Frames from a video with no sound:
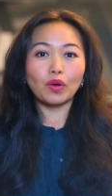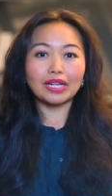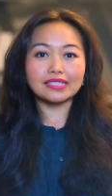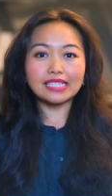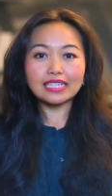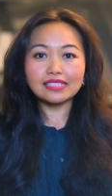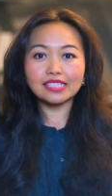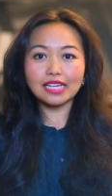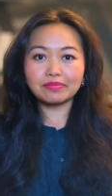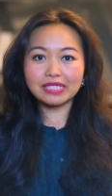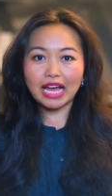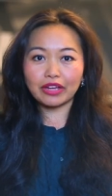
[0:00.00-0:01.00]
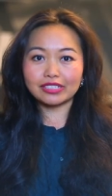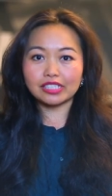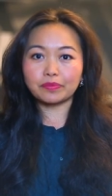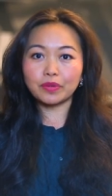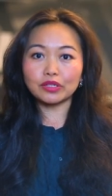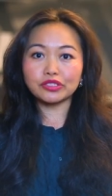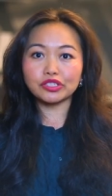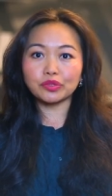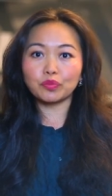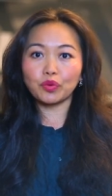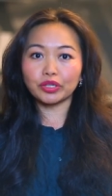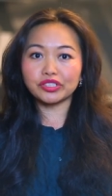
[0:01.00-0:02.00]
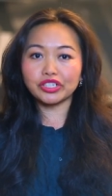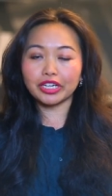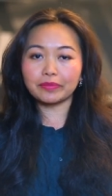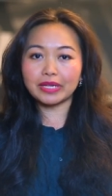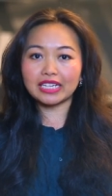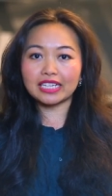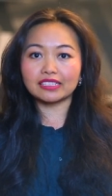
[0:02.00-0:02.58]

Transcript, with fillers: While Diaz stepped down as the Pulitzer Board chairman,